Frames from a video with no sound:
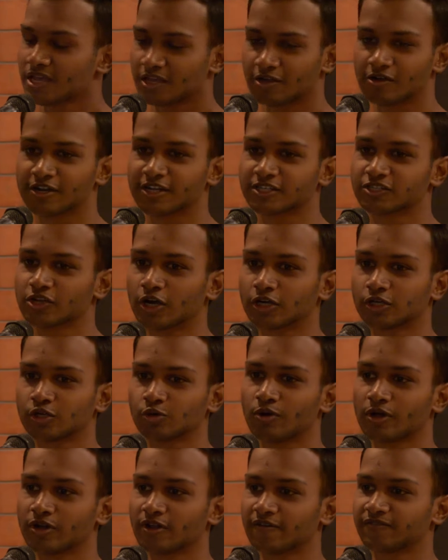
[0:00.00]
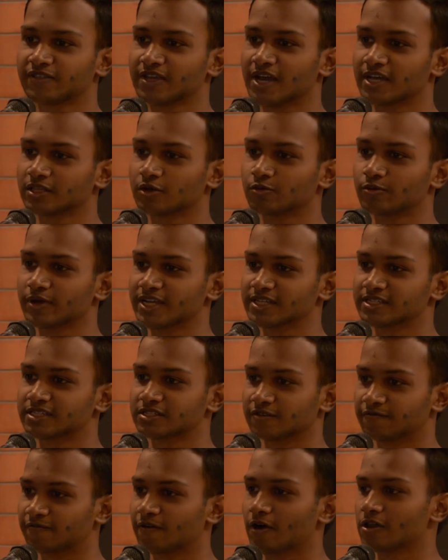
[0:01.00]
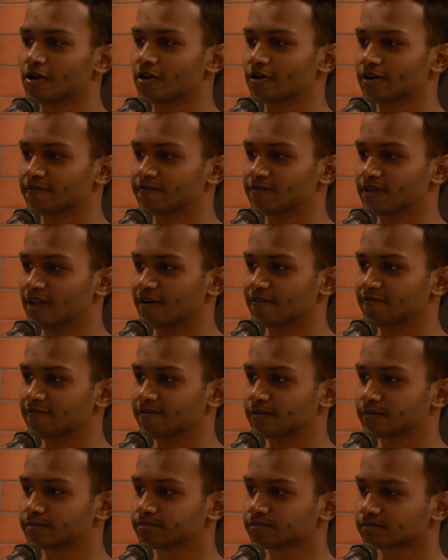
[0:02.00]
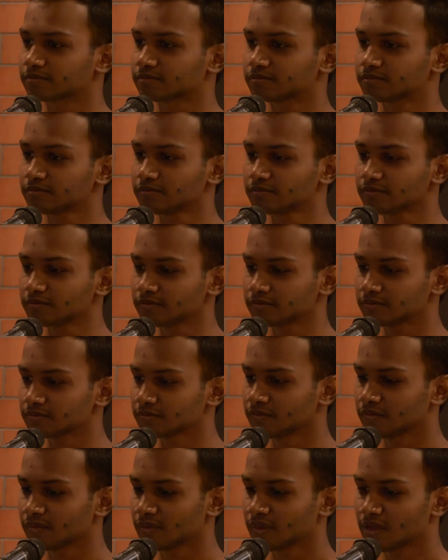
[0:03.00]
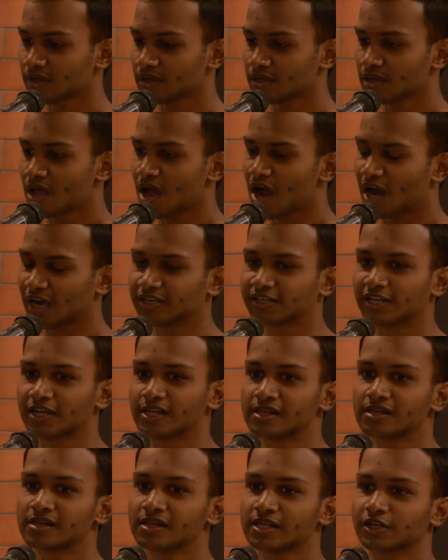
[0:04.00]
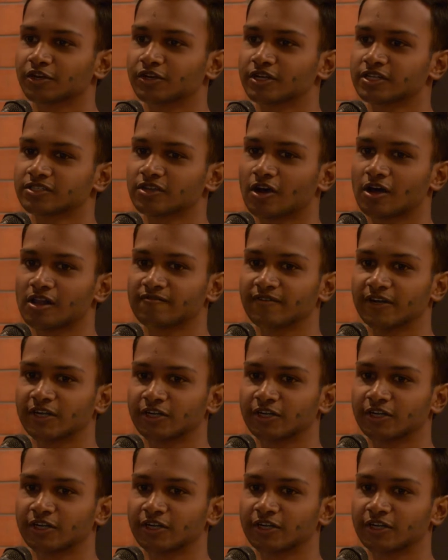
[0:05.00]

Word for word: you'll resort to one of the other ways to fall out of love. until you dissolve